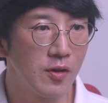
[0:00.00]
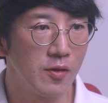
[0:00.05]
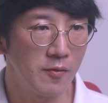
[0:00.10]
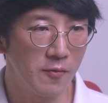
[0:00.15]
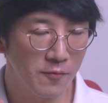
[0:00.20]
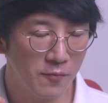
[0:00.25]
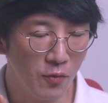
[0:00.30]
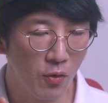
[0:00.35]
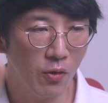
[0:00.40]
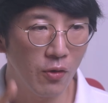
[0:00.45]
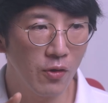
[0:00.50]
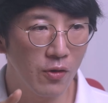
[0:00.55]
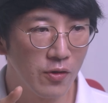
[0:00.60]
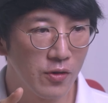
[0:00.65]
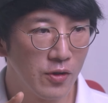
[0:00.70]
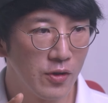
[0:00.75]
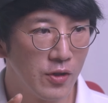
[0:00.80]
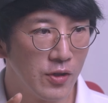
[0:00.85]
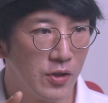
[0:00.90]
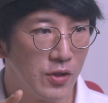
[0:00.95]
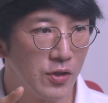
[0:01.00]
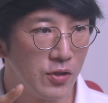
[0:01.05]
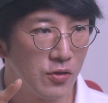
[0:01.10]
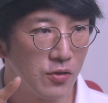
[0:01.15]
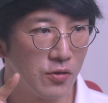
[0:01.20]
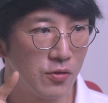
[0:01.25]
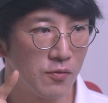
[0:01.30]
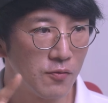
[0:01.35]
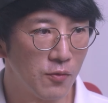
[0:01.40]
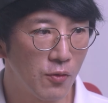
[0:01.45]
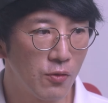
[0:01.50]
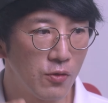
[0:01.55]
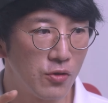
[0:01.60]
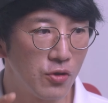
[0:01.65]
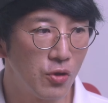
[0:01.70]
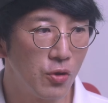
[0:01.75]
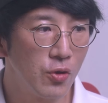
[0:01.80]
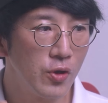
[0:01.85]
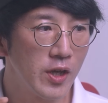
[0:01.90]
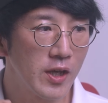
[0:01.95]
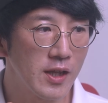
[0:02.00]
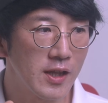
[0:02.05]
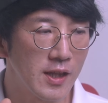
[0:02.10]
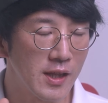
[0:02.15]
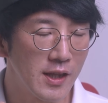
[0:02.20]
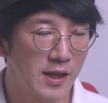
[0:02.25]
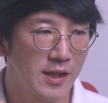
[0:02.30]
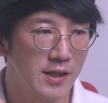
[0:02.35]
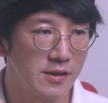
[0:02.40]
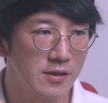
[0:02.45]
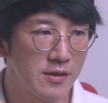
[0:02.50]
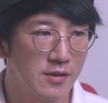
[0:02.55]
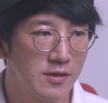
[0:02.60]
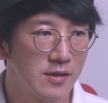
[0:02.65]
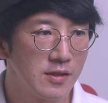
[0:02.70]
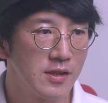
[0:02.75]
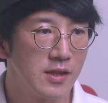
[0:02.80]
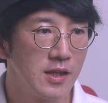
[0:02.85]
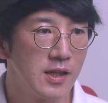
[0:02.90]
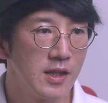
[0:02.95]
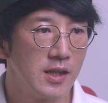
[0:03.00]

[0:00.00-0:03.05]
for doing this.